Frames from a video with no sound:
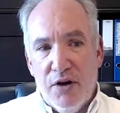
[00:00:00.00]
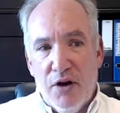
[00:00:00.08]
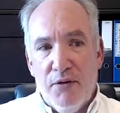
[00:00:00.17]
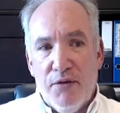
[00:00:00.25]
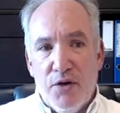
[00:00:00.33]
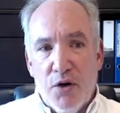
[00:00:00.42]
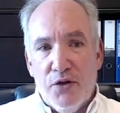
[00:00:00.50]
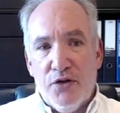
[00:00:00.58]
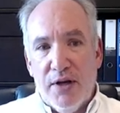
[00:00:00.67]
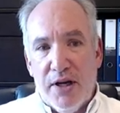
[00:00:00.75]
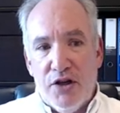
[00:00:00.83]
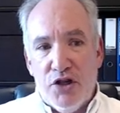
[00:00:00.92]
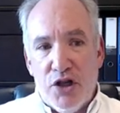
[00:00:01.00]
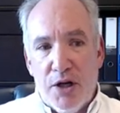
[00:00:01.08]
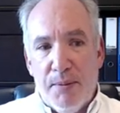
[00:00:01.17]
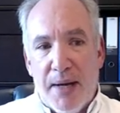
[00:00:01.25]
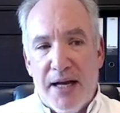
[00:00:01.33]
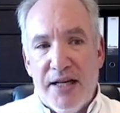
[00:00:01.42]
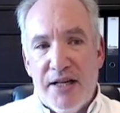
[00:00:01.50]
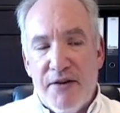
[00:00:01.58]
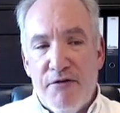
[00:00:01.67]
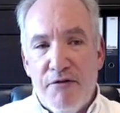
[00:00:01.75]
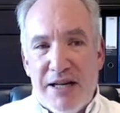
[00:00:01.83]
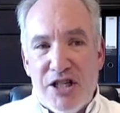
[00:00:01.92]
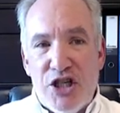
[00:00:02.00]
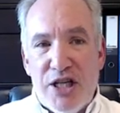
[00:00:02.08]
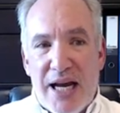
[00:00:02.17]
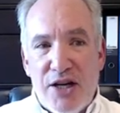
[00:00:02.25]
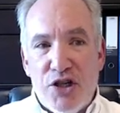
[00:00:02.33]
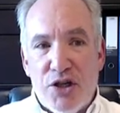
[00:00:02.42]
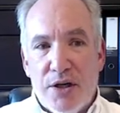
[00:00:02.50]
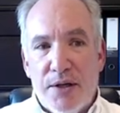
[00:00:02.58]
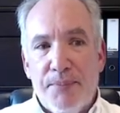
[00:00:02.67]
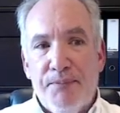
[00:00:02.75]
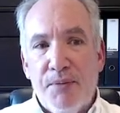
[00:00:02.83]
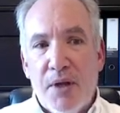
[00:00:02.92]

of cost leadership and differentiation